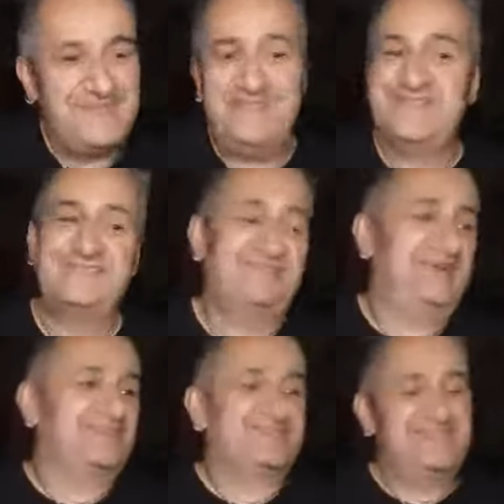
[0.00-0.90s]
These
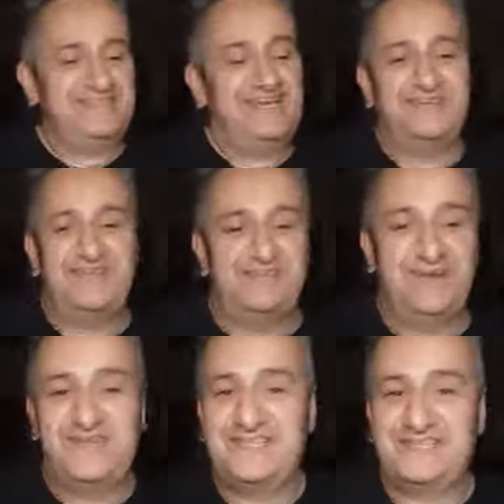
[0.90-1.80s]
belts, these sanctioning
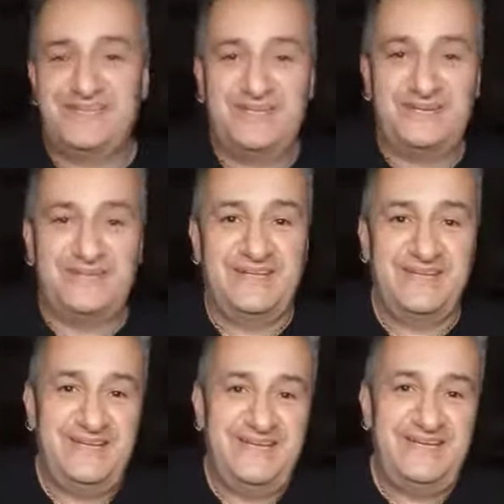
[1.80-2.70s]
bodies are a joke, are they?
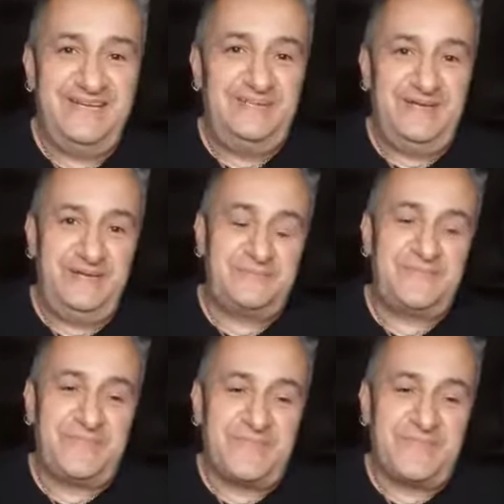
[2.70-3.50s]
But,